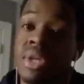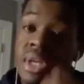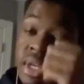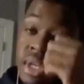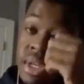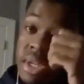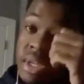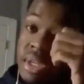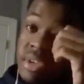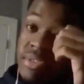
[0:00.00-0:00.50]

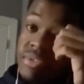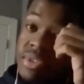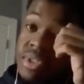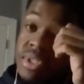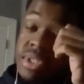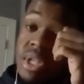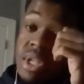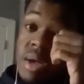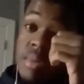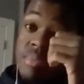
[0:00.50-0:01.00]
If the
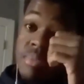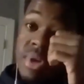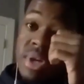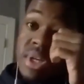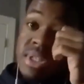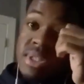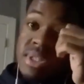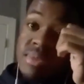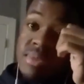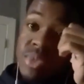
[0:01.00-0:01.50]
stock price
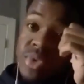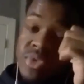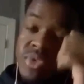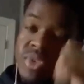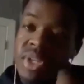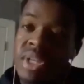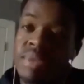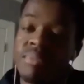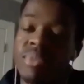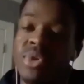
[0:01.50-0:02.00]
is
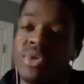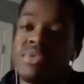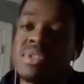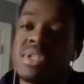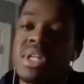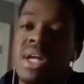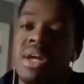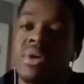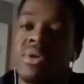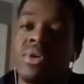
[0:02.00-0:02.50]
moves
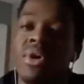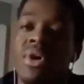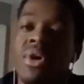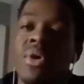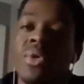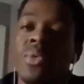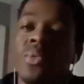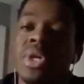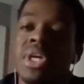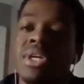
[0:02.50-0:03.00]
down all
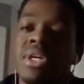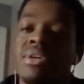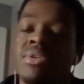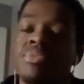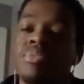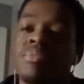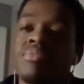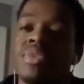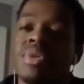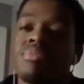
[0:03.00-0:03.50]
week,
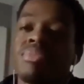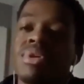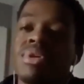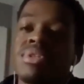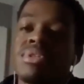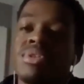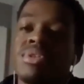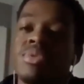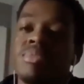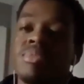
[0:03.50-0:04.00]
the person
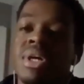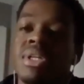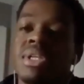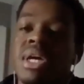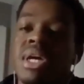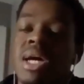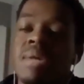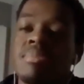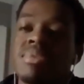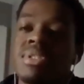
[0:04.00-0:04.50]
who bought the
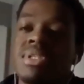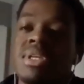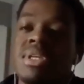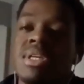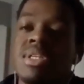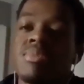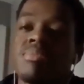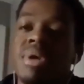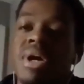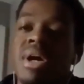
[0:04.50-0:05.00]
option that
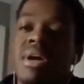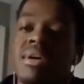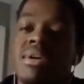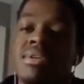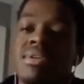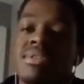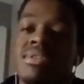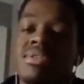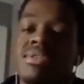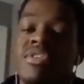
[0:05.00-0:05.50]

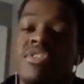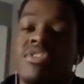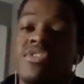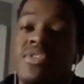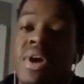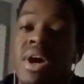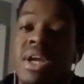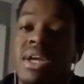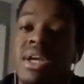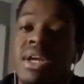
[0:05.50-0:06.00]
expires,
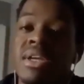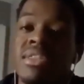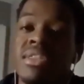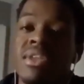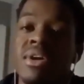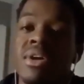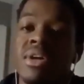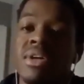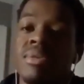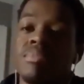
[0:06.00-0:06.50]
Friday, they're
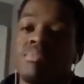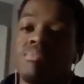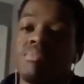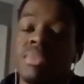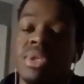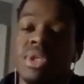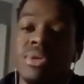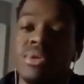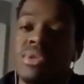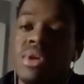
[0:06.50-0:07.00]
going to
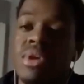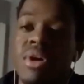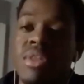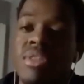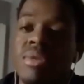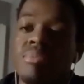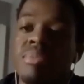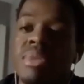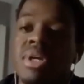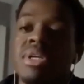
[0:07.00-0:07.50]
lose all their
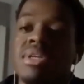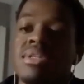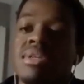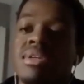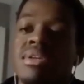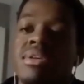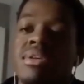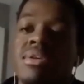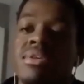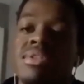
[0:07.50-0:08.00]
money. It's going to
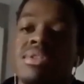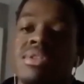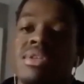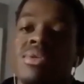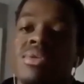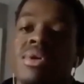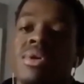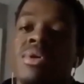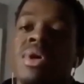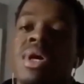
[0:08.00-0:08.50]
go to
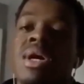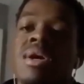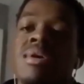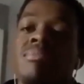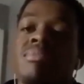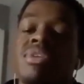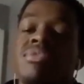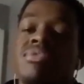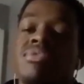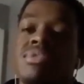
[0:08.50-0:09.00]
zero. But
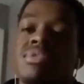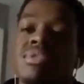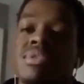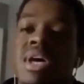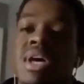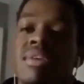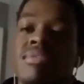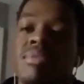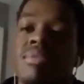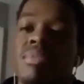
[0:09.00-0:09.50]
if you still
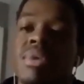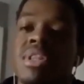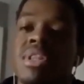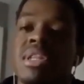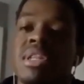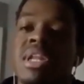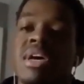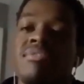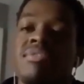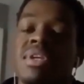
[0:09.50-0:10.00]
have a month
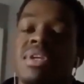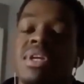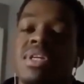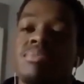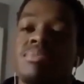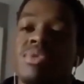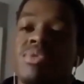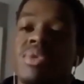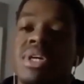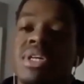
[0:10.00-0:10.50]
left in
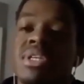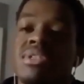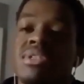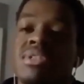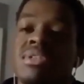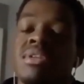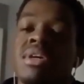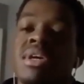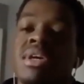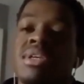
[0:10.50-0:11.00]

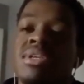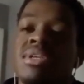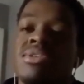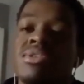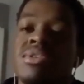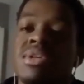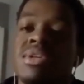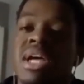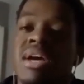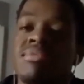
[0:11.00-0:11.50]
expiration, you
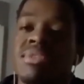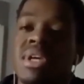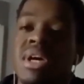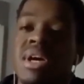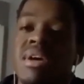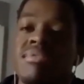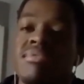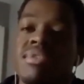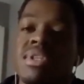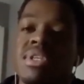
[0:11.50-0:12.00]
still have
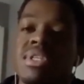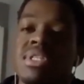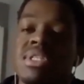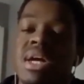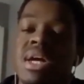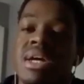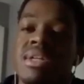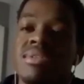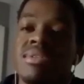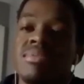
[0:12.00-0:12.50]
time for the
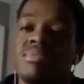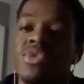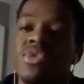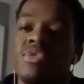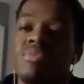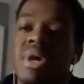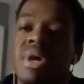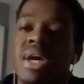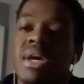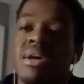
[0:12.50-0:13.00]
stock to move
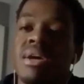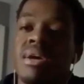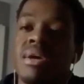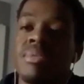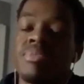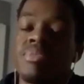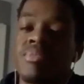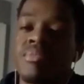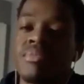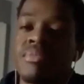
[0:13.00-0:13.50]
back up.
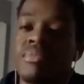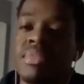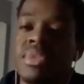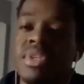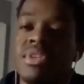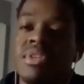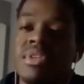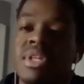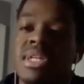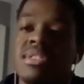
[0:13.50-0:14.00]

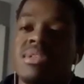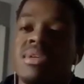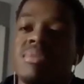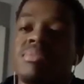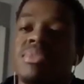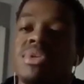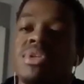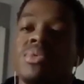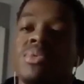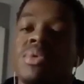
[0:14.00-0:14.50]
So that's
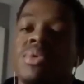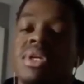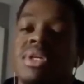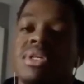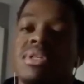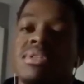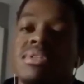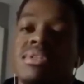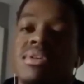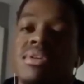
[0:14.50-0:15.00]
something you want to
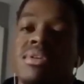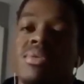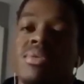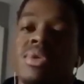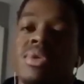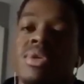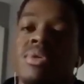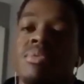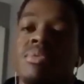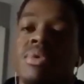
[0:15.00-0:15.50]
consider when
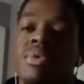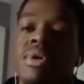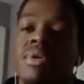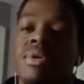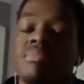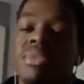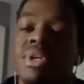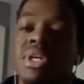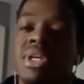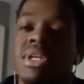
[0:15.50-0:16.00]
you're
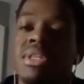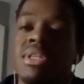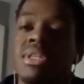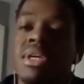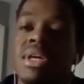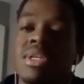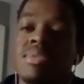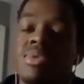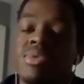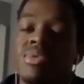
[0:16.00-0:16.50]
looking at the
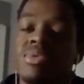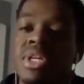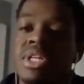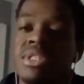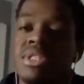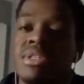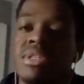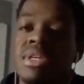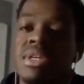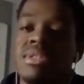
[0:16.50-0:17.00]

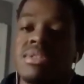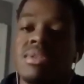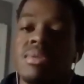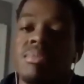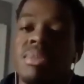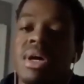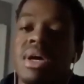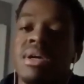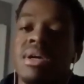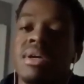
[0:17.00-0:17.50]
expiration dates to
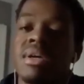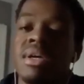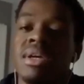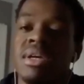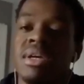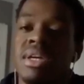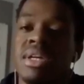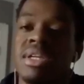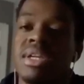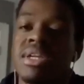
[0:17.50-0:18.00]
buy.
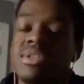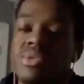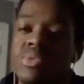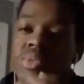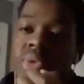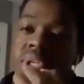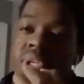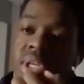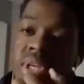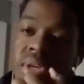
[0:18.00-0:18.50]
And that's
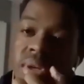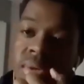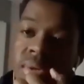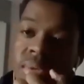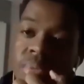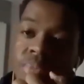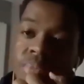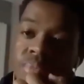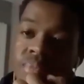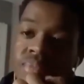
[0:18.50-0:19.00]
really,
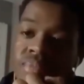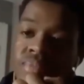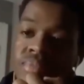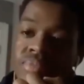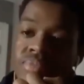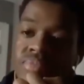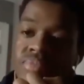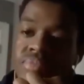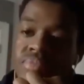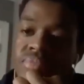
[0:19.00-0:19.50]

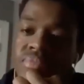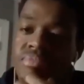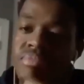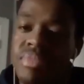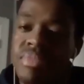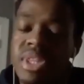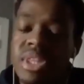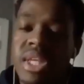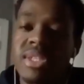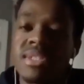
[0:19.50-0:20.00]

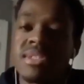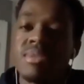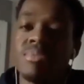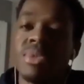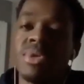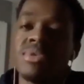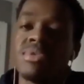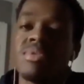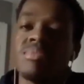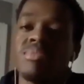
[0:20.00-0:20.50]
that's the
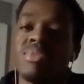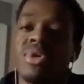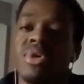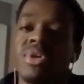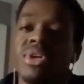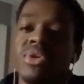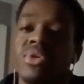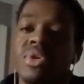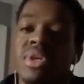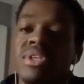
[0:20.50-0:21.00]
most important
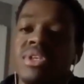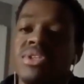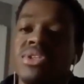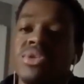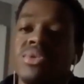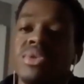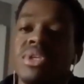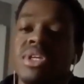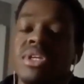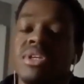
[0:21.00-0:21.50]
Greek that you'll
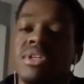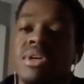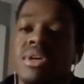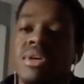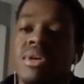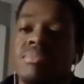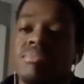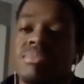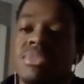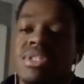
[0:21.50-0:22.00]
need,
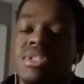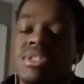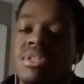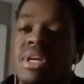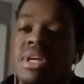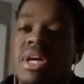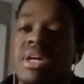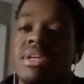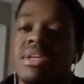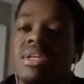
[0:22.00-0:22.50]
just to
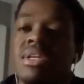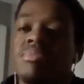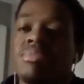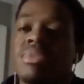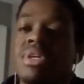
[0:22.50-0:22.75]
kind of keep things